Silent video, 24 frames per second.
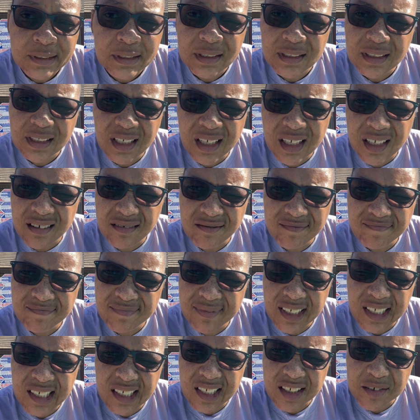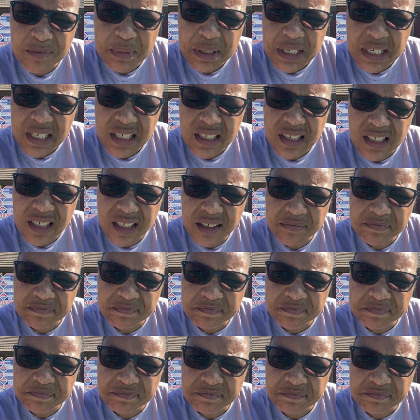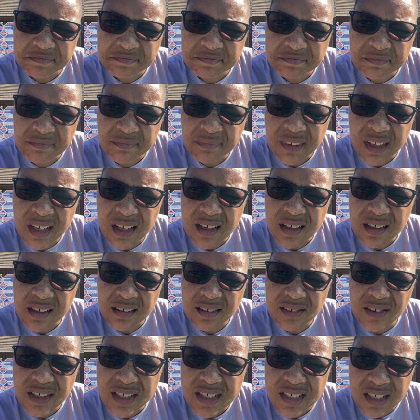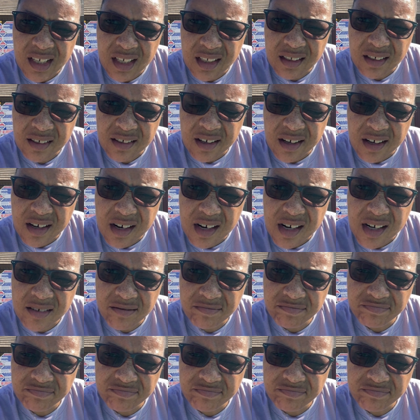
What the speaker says: yeah, they didn't give me anything. So I sat in the car